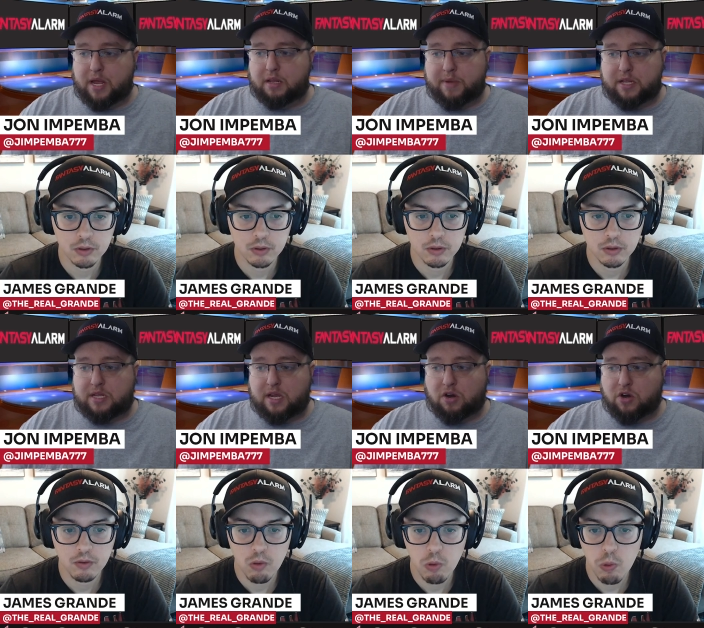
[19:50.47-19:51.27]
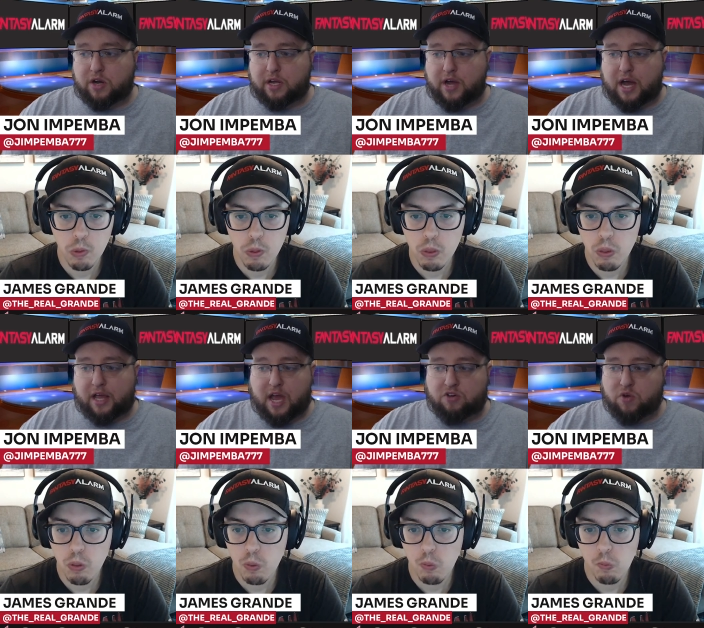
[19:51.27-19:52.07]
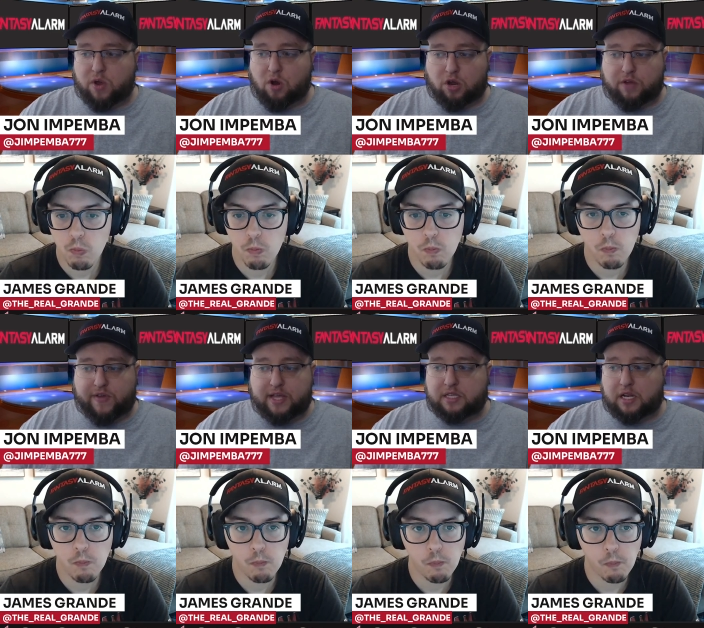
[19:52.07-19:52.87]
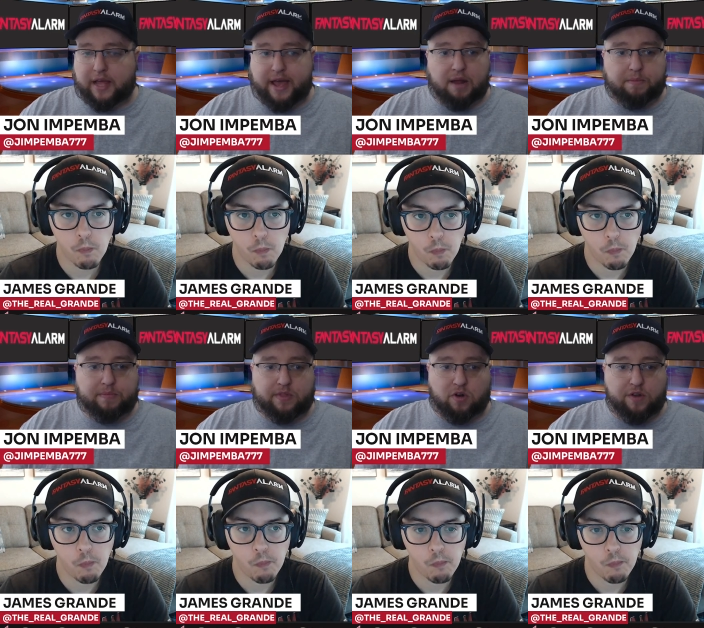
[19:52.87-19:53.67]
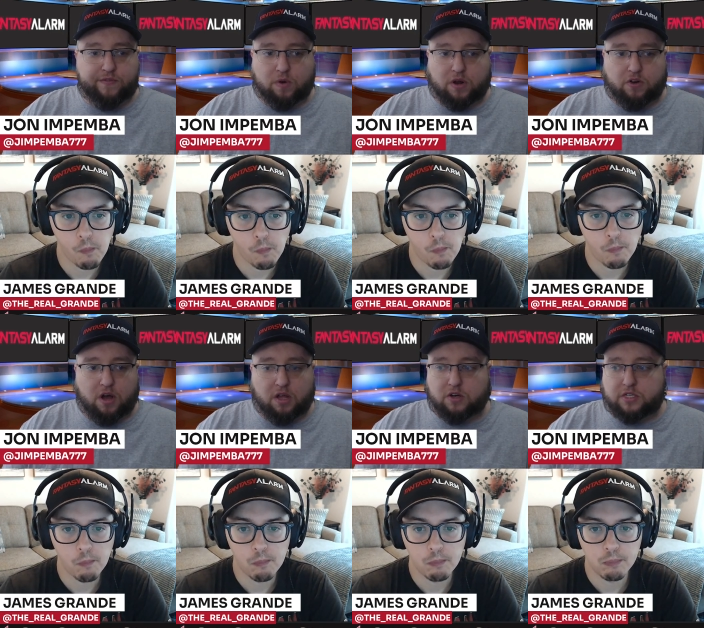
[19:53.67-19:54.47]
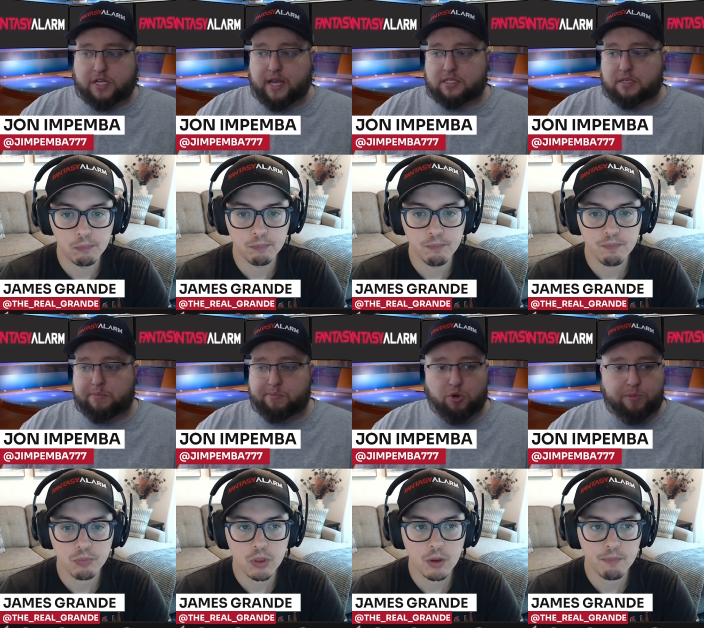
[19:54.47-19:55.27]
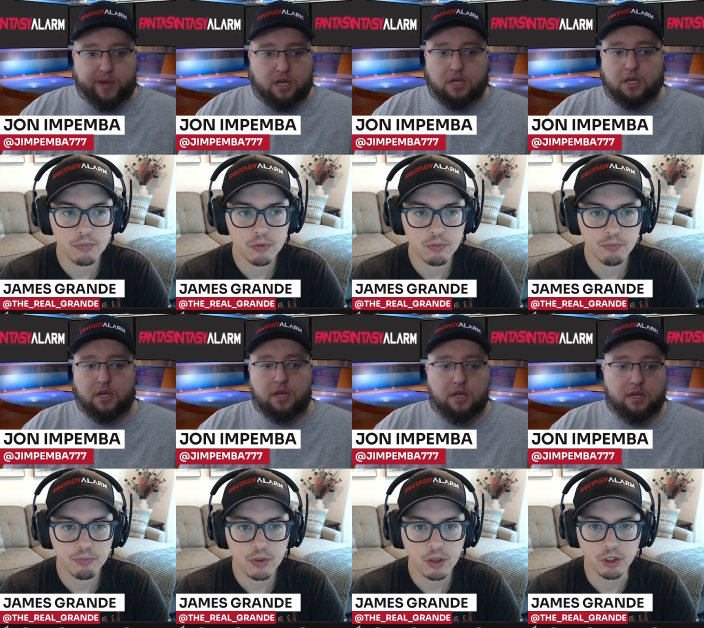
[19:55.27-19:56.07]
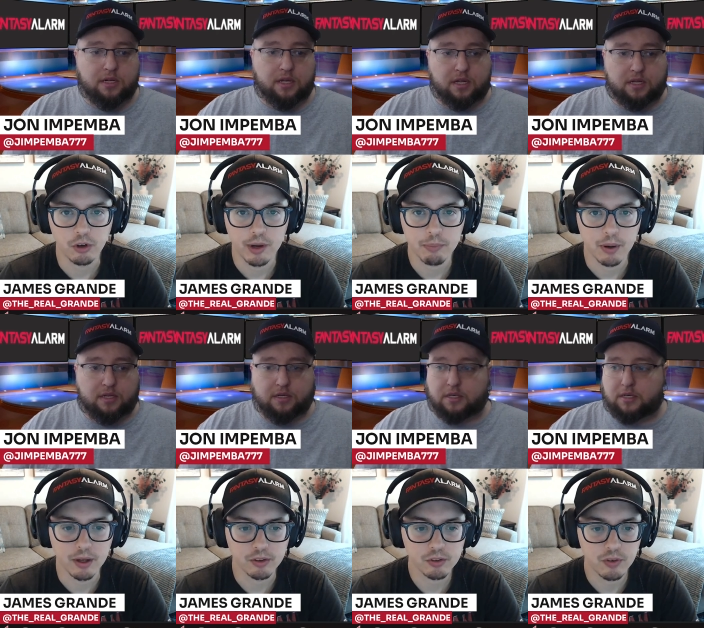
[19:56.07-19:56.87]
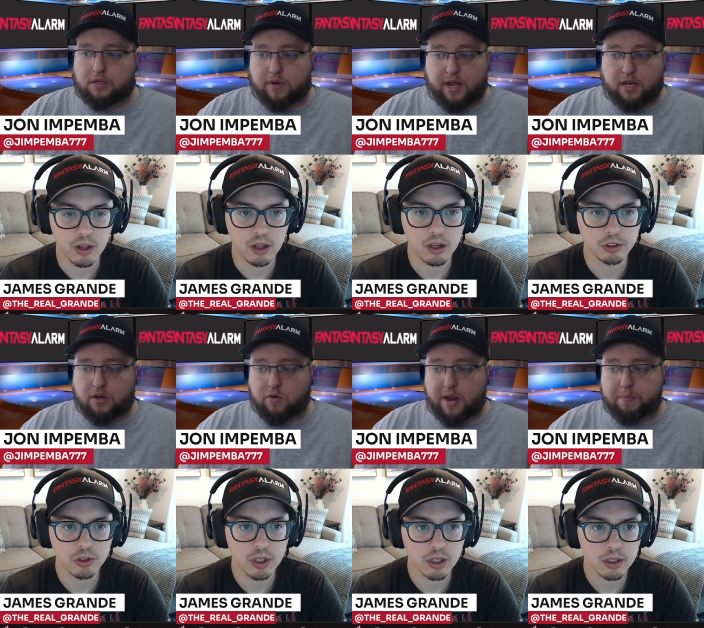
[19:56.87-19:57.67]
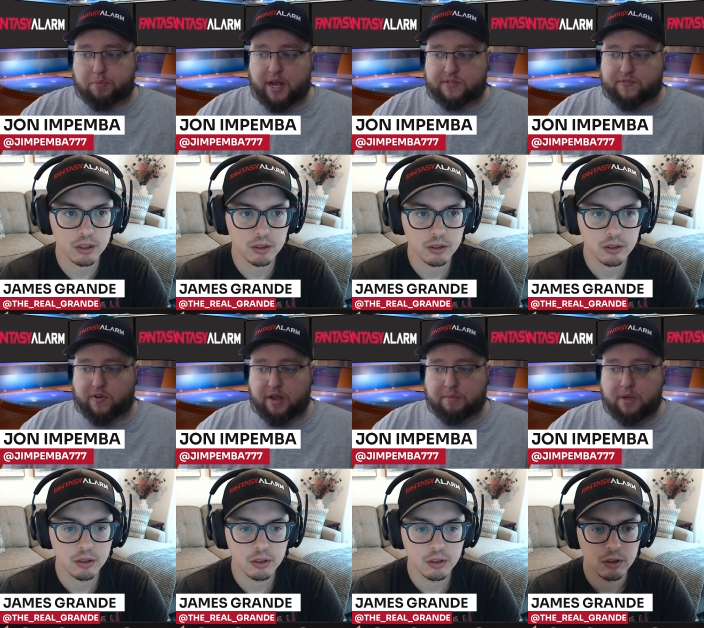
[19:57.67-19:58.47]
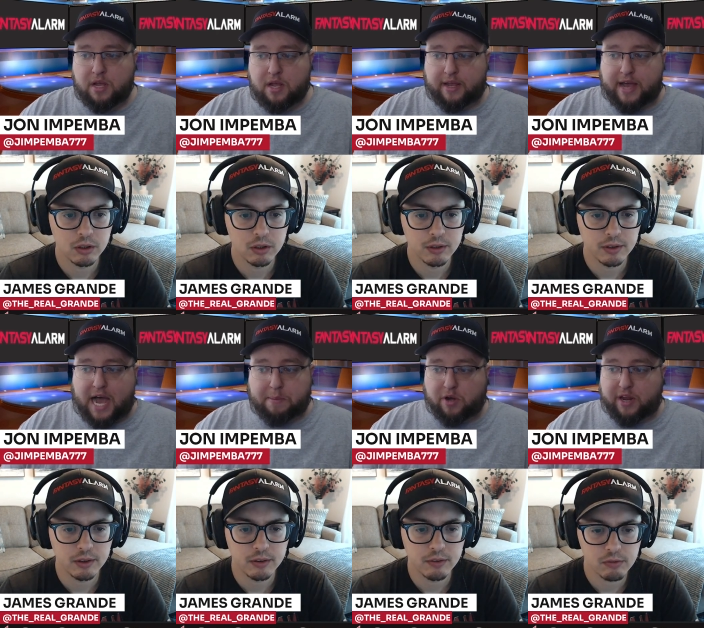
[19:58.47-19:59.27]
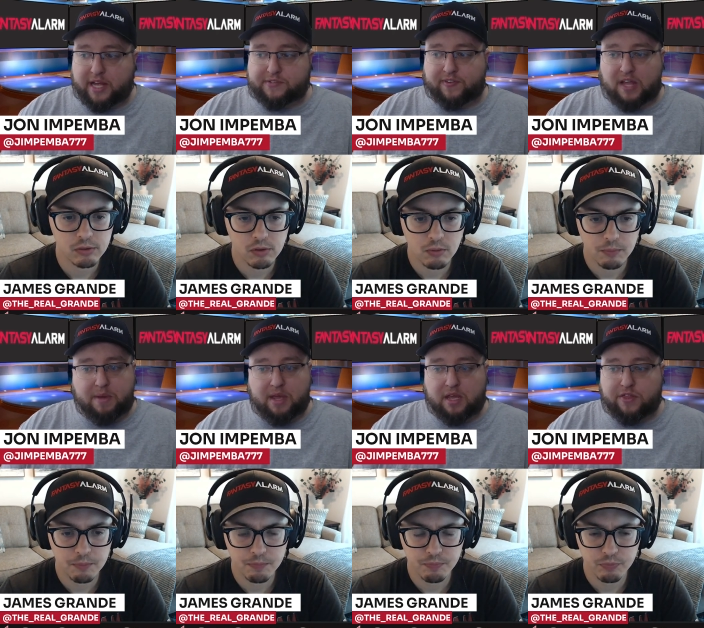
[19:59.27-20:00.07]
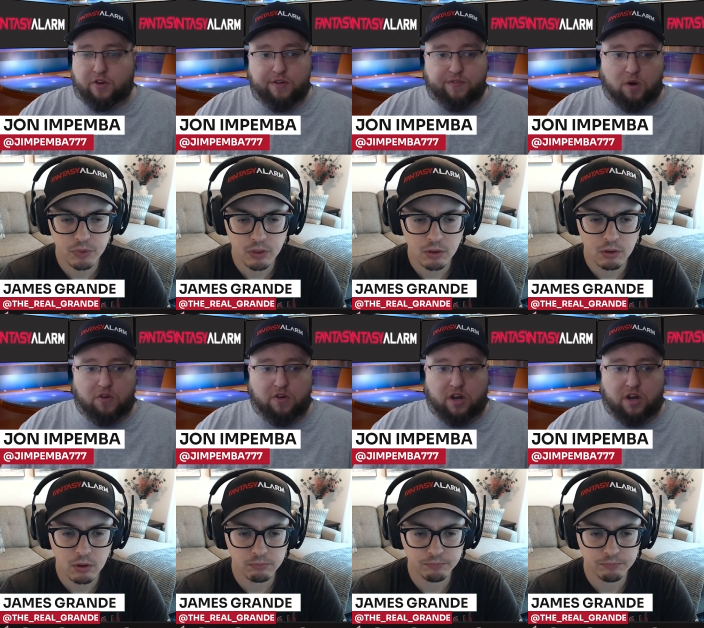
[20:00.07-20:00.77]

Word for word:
Speaker 1: mid tier. Alejandro Kirk, if he's in the lineup, $3,400. He gets Bubik. That's a
Speaker 2: great price,
Speaker 1: right? Great price for him. Kybert gets Fleming, $3,400.